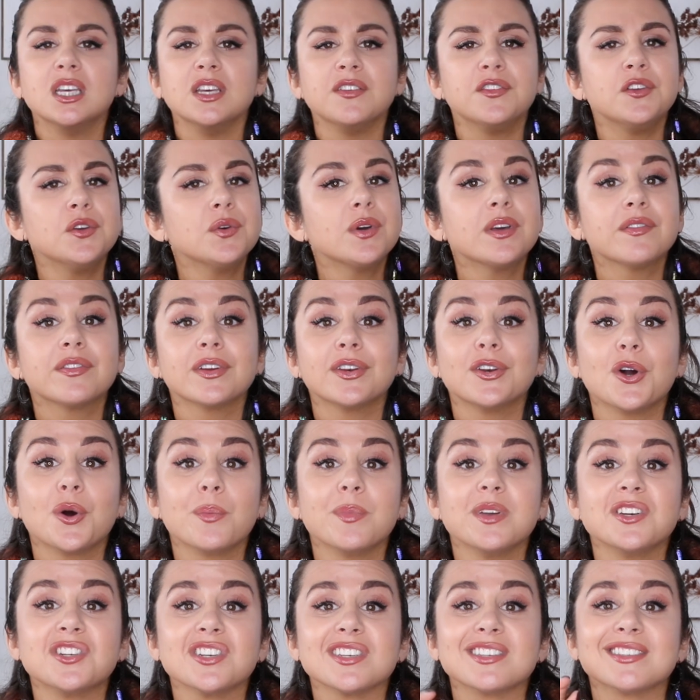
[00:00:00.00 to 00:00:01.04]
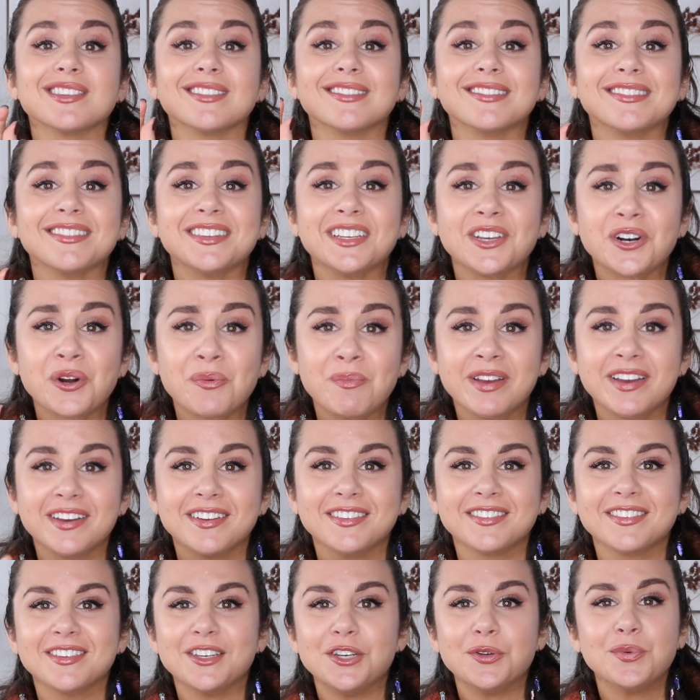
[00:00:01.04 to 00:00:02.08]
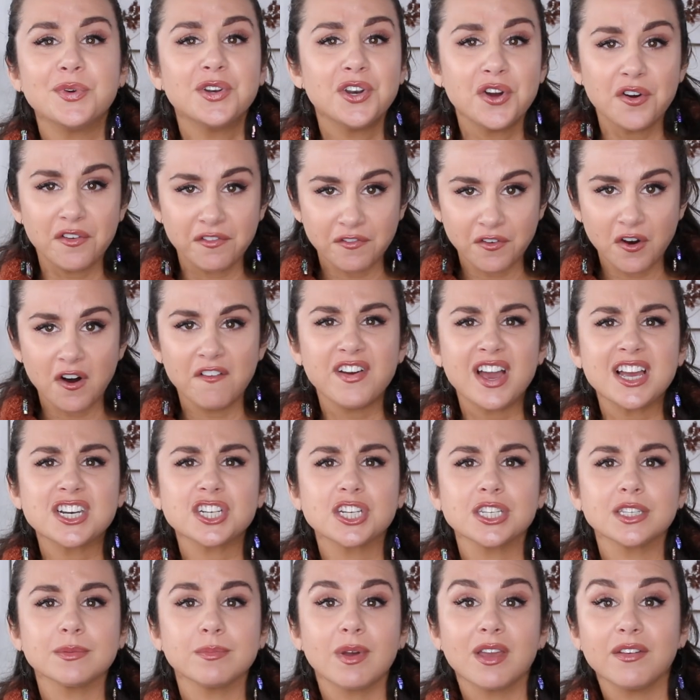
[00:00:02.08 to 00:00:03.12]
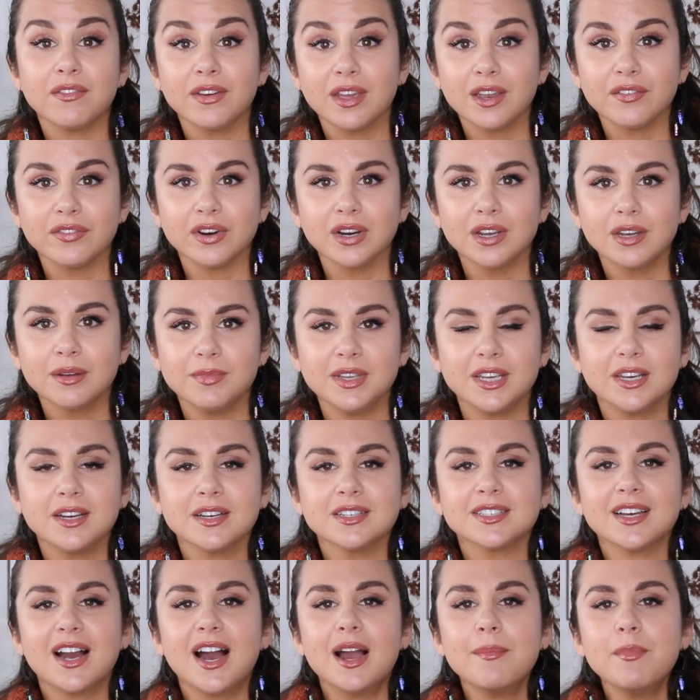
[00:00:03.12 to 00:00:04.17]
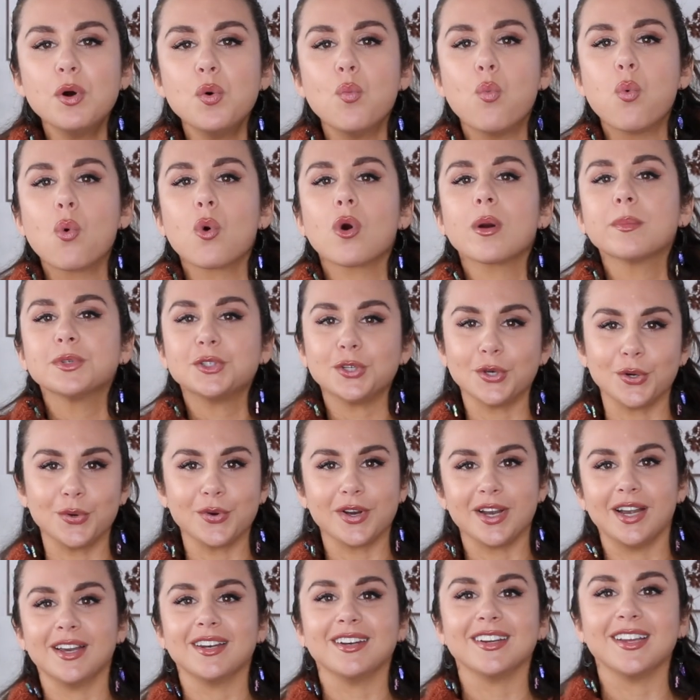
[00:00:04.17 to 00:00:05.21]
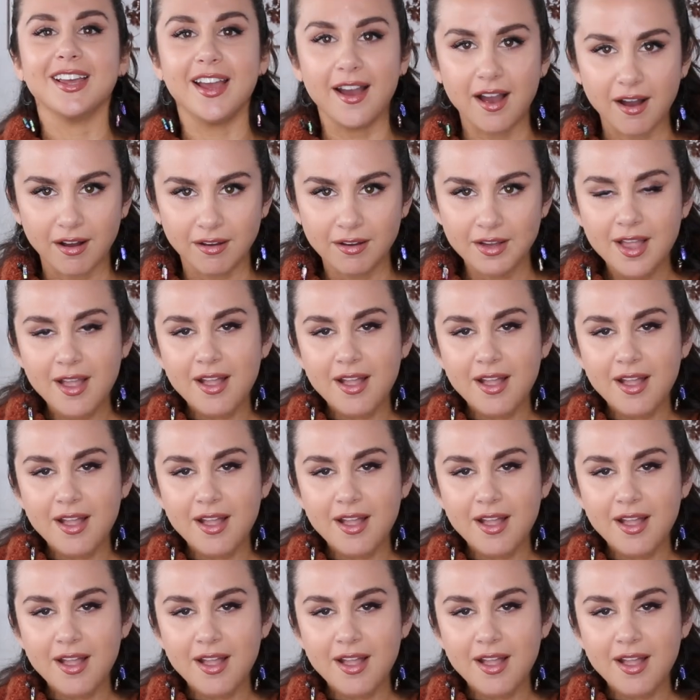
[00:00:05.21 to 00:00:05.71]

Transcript: If you even know me just a little bit, you would know fall fashion's my favorite because I'm a warm tone kind of gal.